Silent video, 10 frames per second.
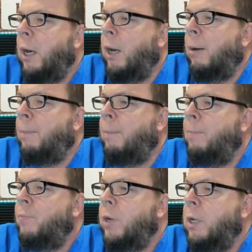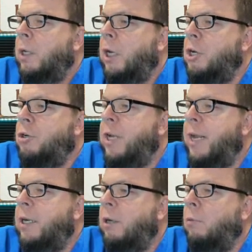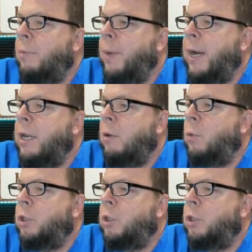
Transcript: Um, can you take Rehmannia